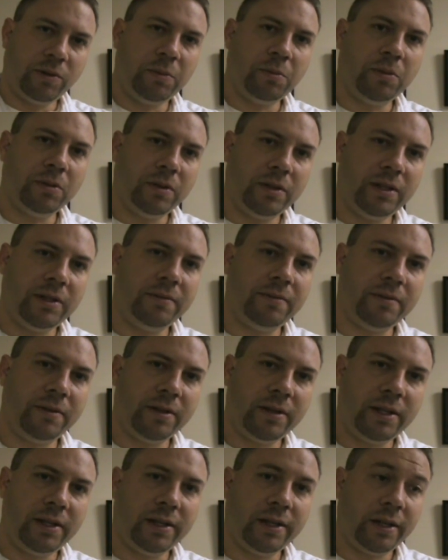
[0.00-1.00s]
we believe
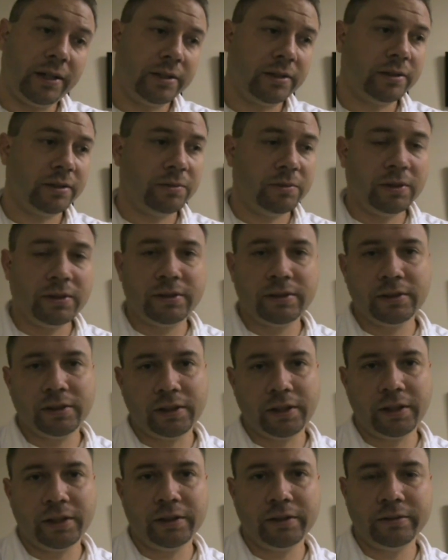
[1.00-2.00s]
that He actually was
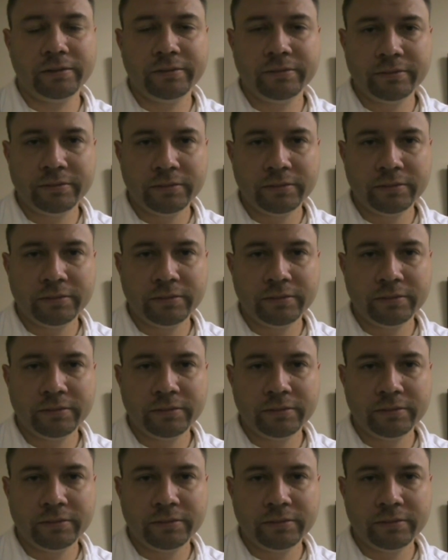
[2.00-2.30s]
sent here,